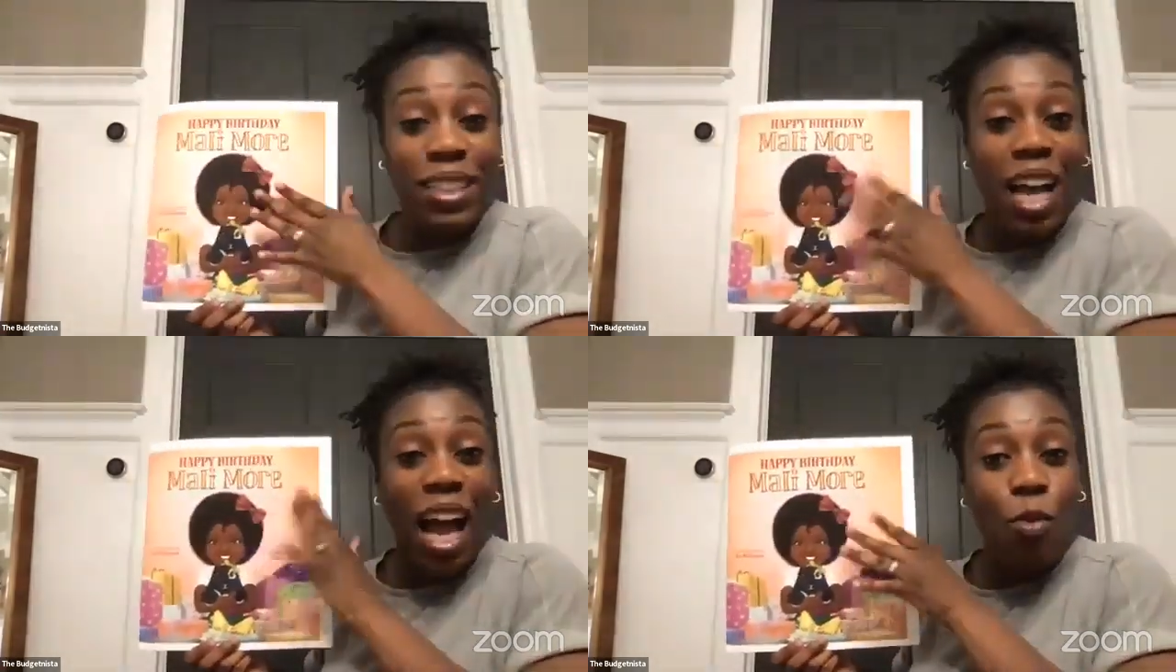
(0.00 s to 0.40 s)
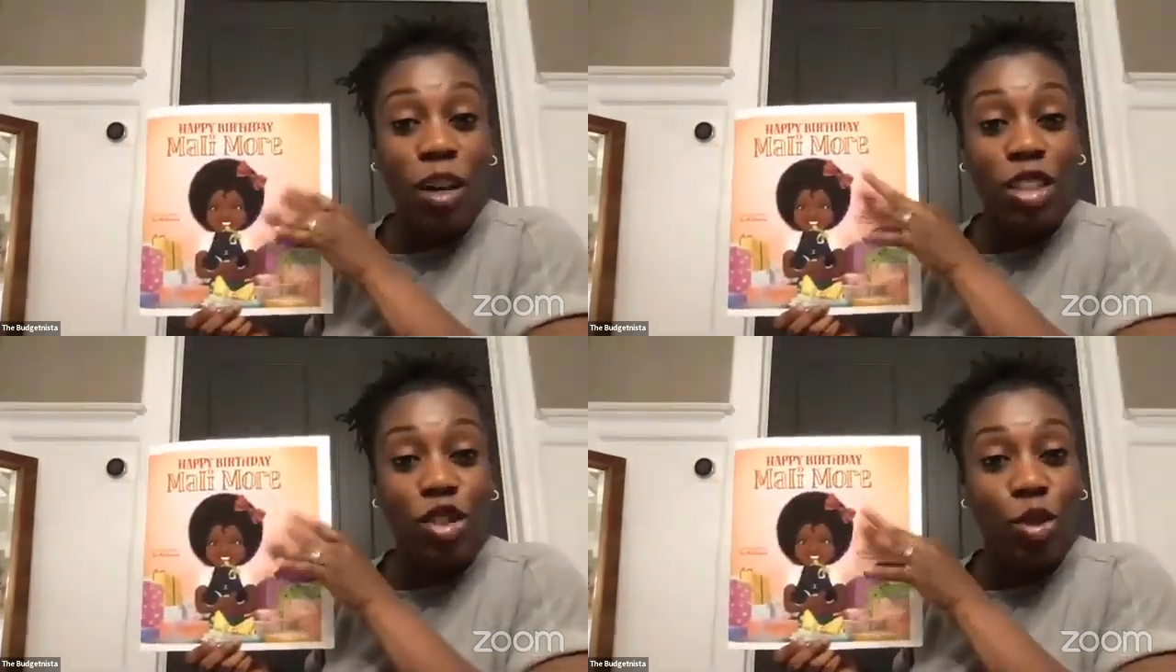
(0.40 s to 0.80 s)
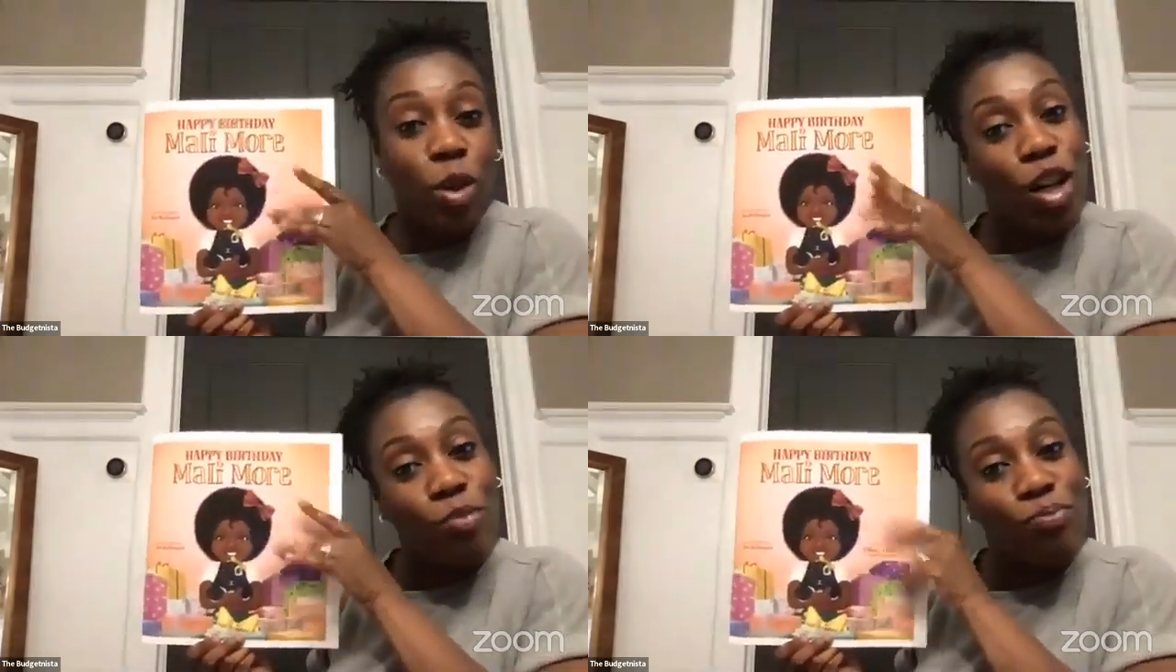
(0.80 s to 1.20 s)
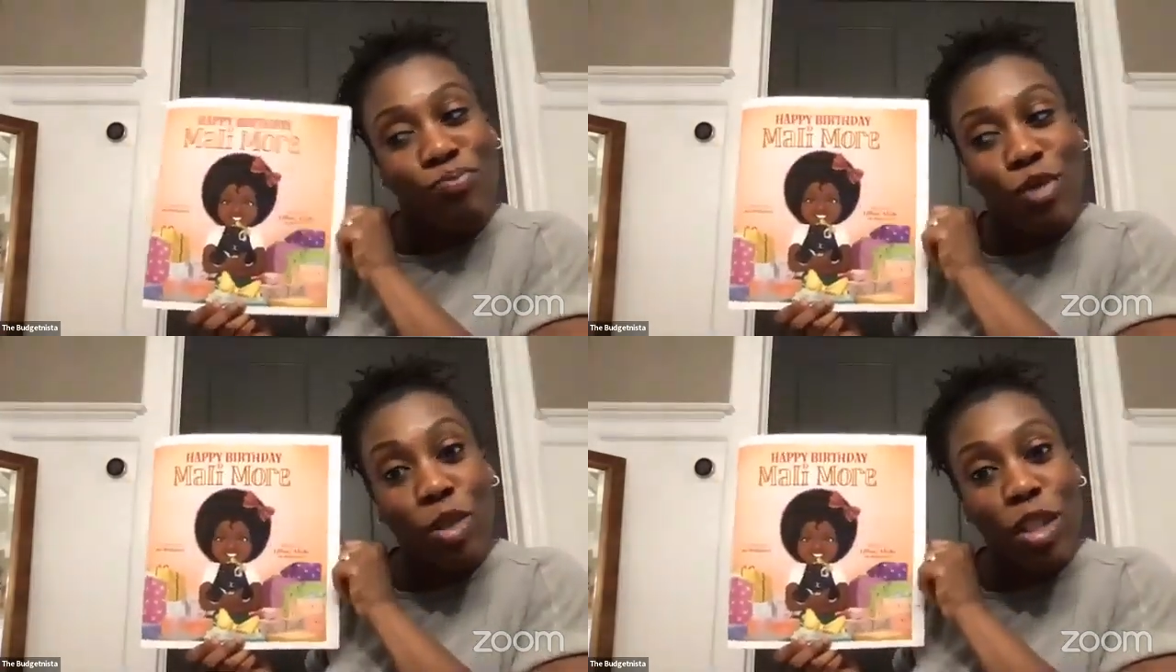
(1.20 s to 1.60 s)
I wanted to
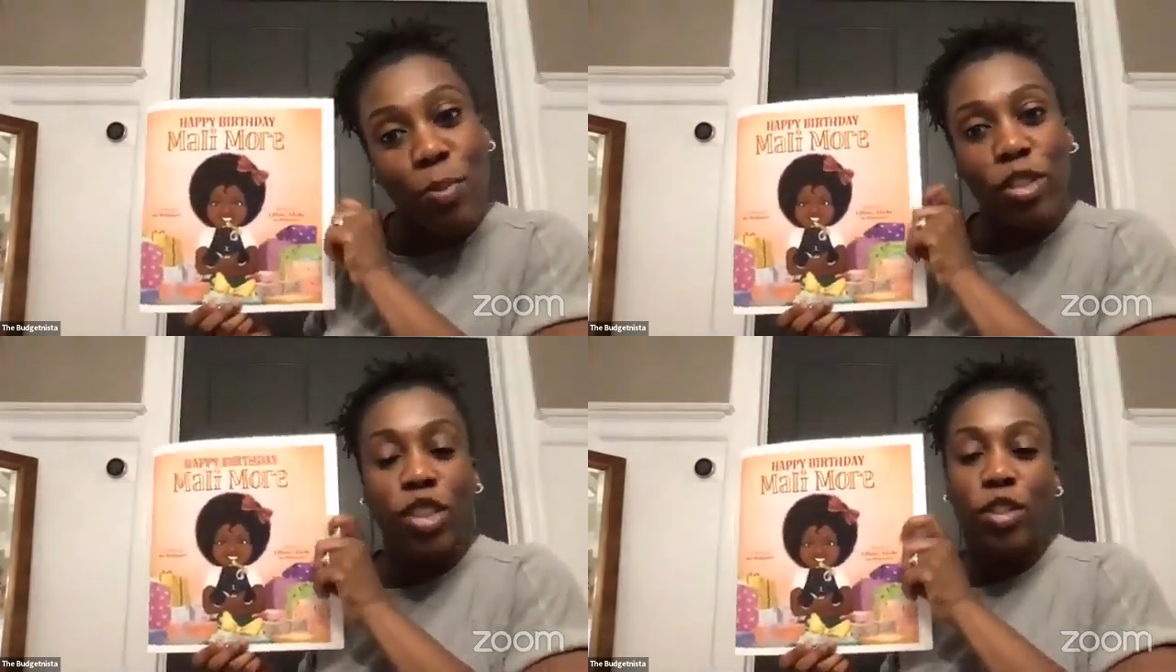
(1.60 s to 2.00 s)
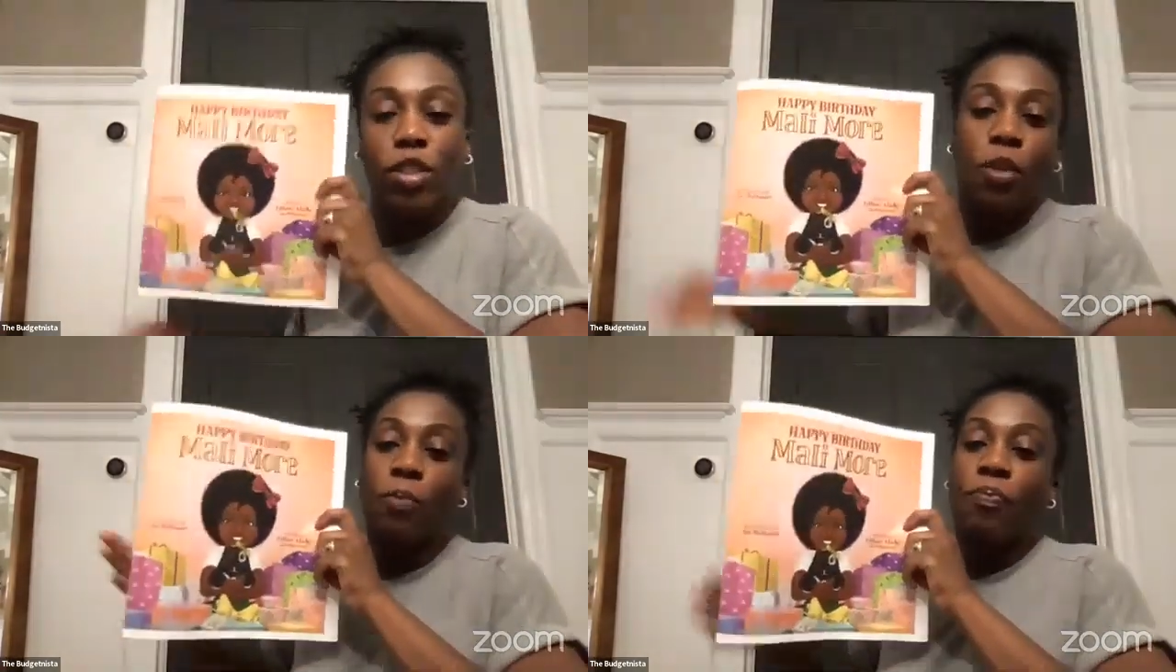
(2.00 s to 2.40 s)
read the book to you. So,